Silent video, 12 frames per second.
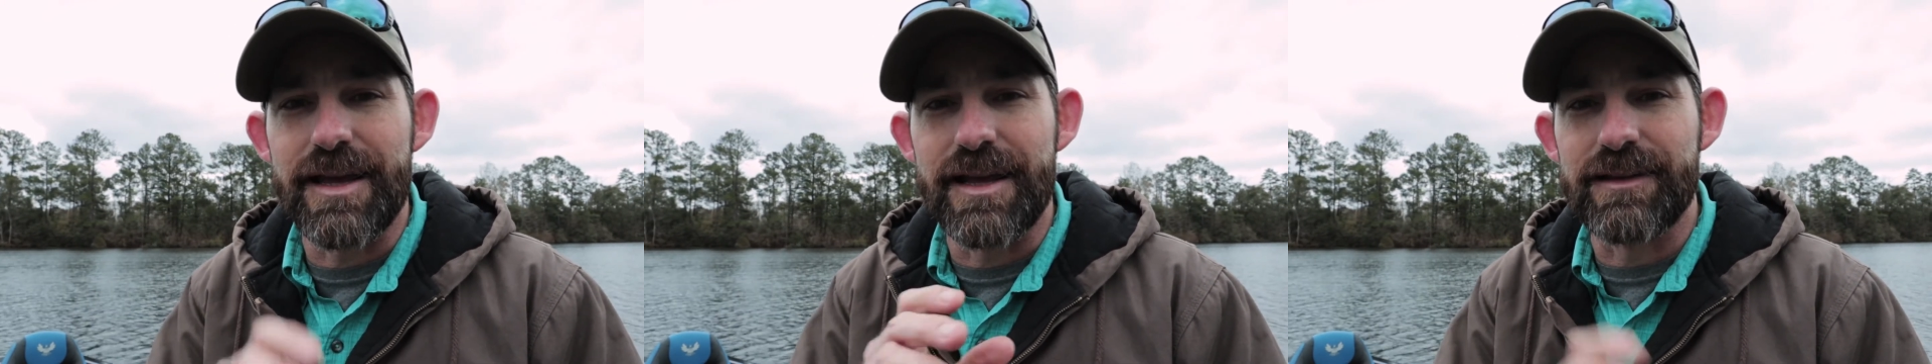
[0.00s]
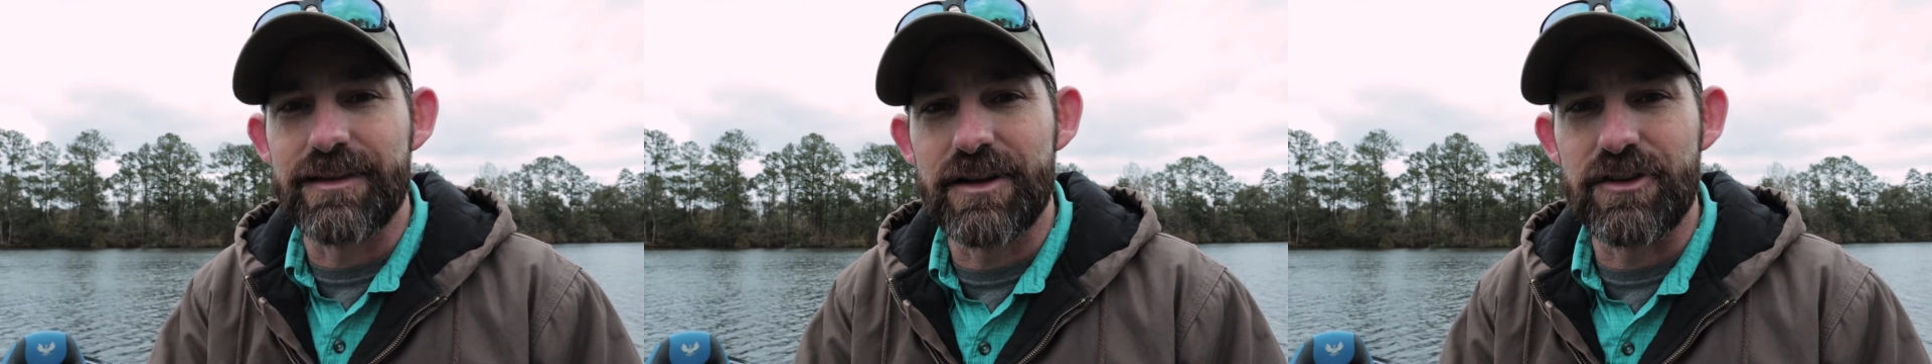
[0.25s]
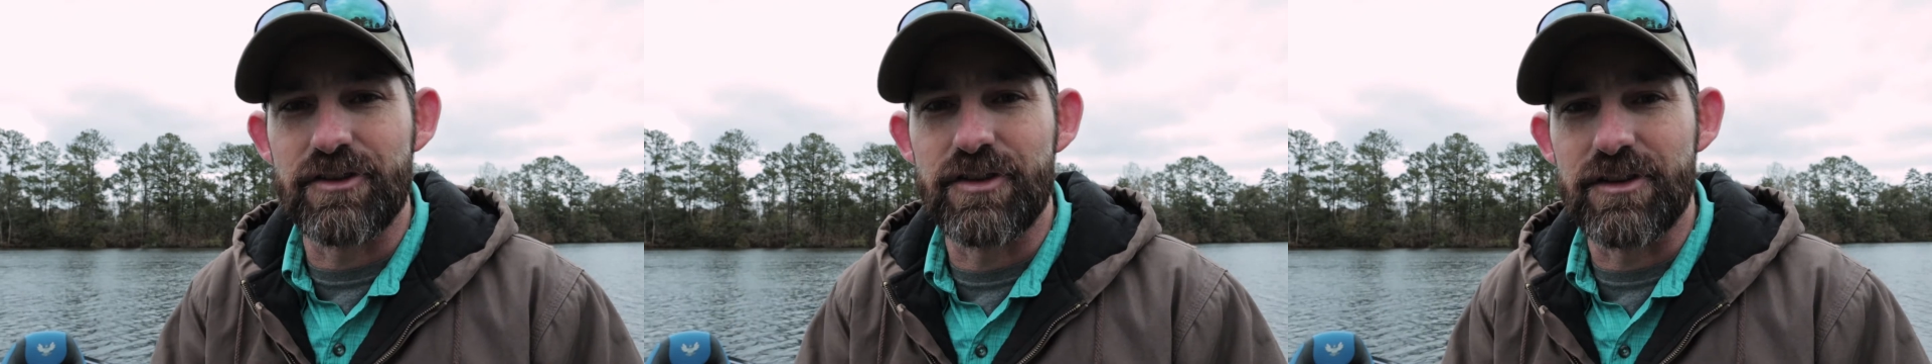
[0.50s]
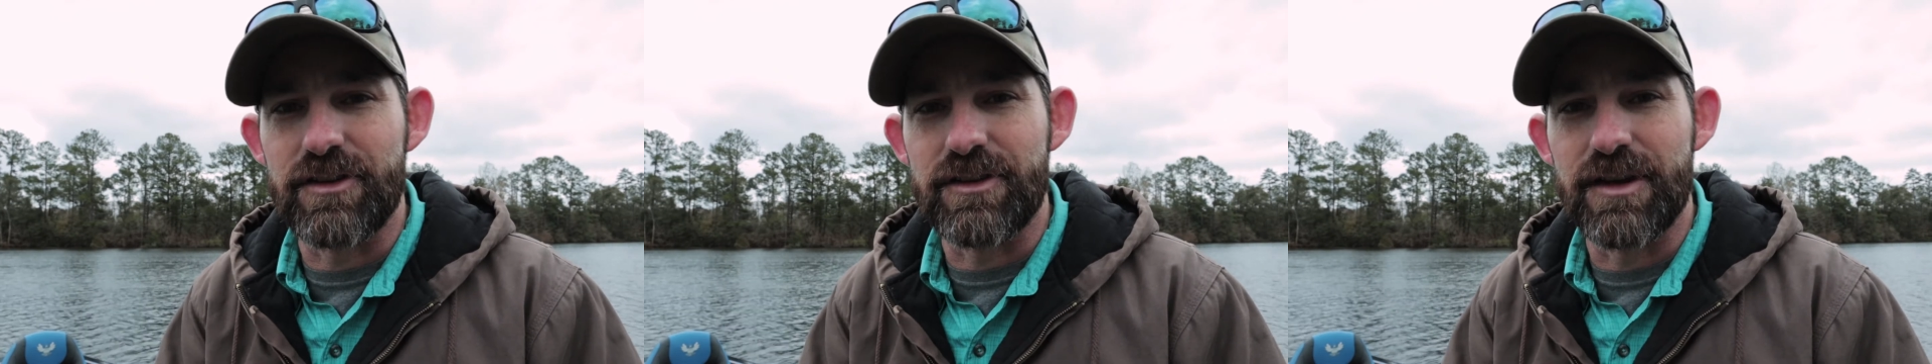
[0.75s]
and set your
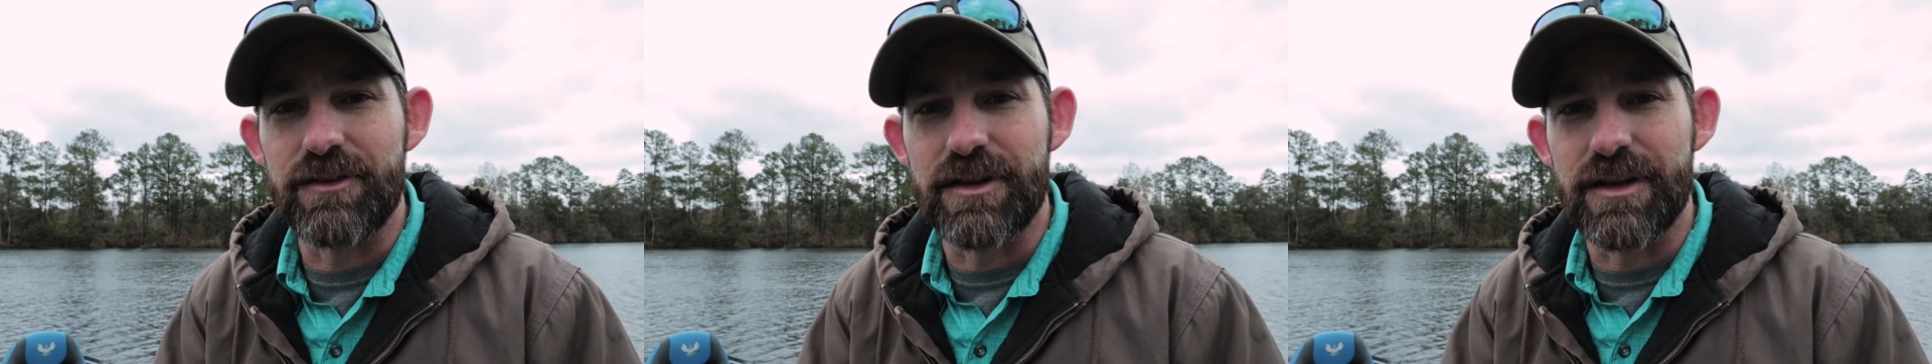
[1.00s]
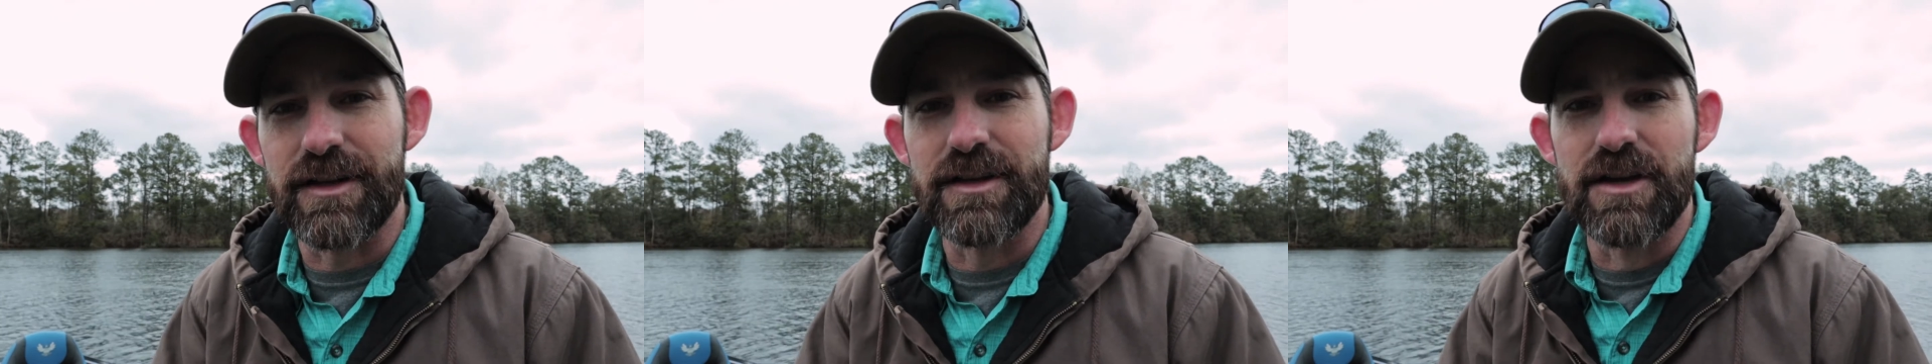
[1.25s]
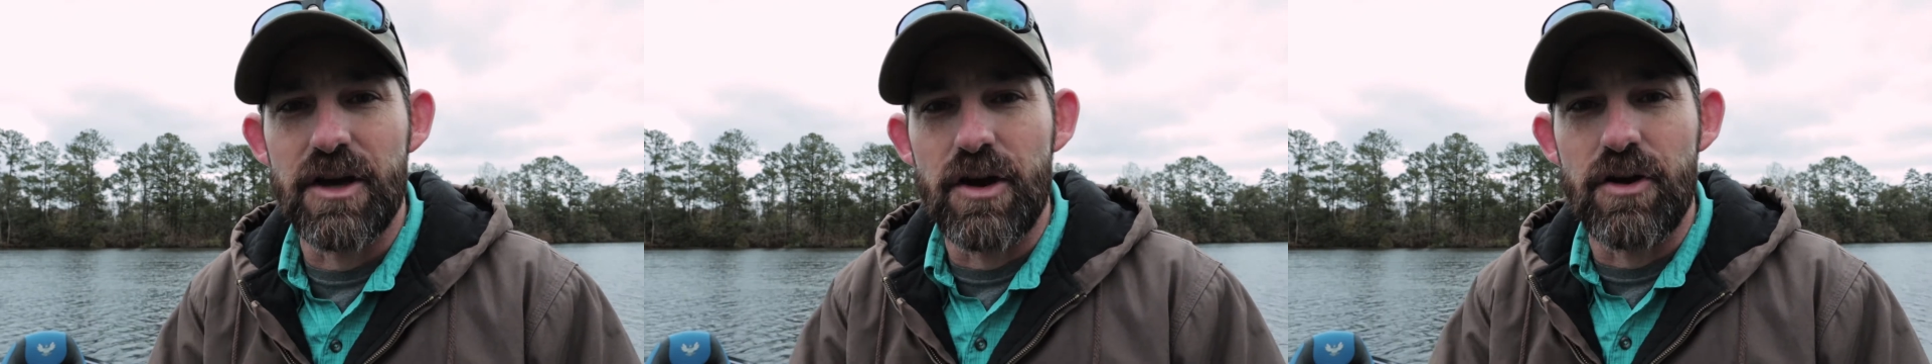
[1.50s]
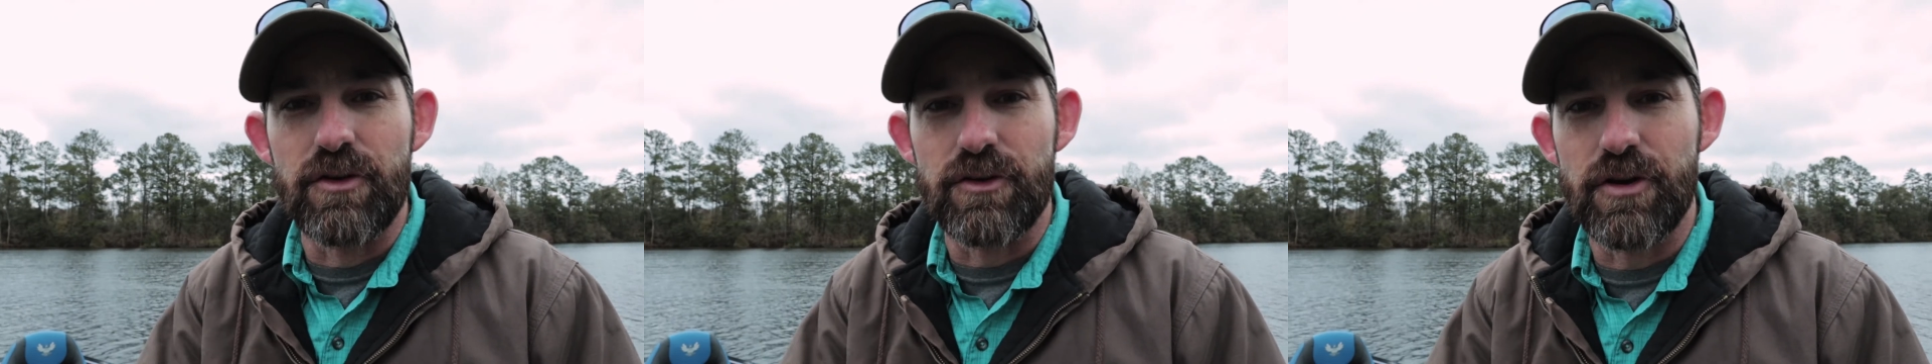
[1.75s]
sensitivity
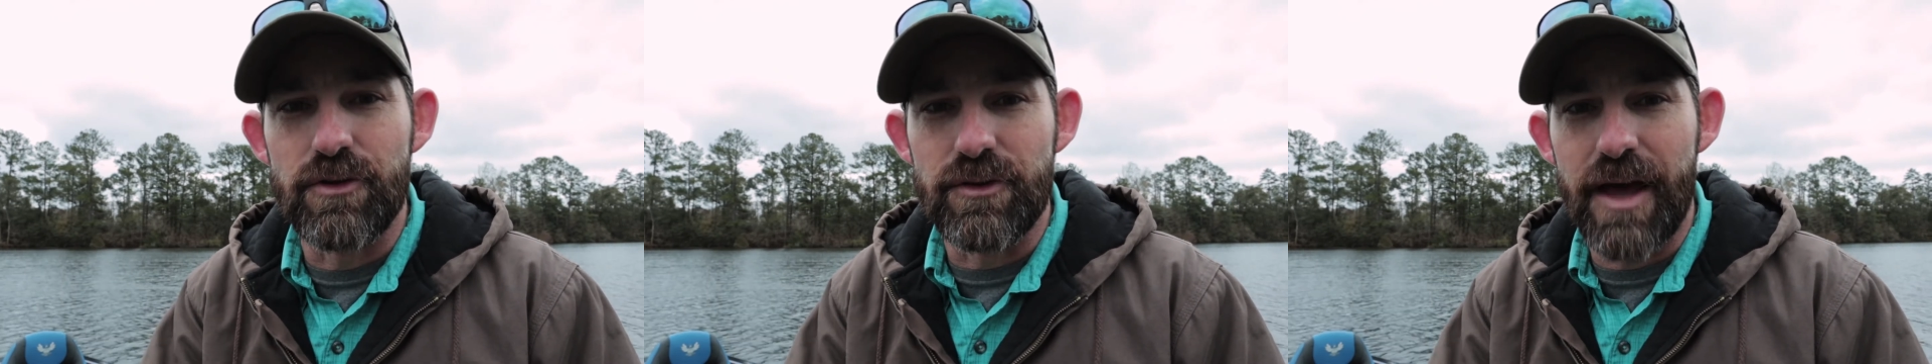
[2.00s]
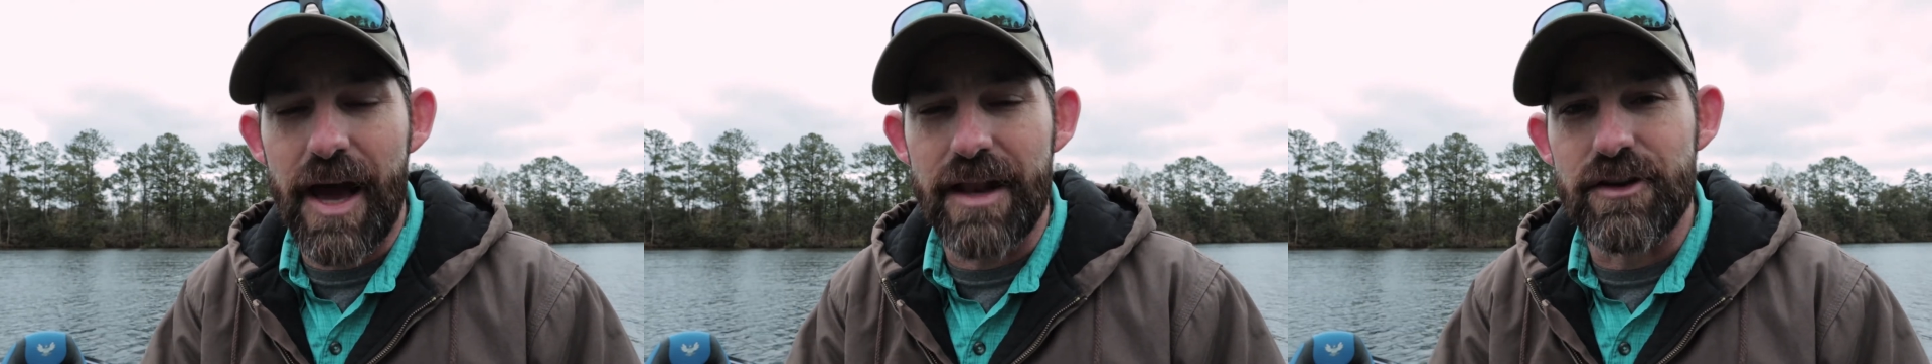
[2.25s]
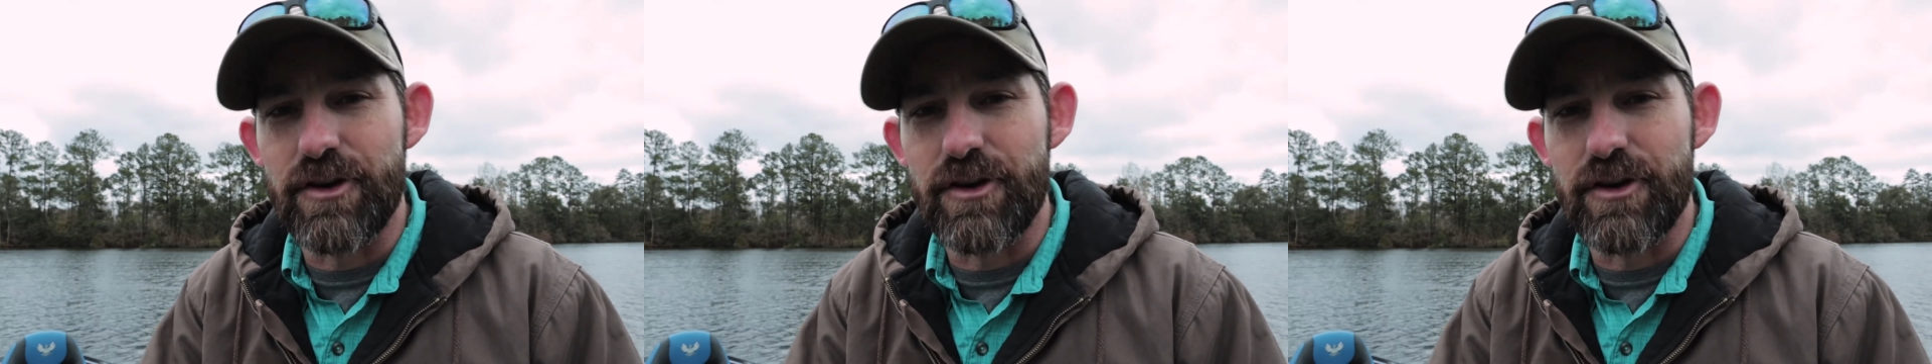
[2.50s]
to that.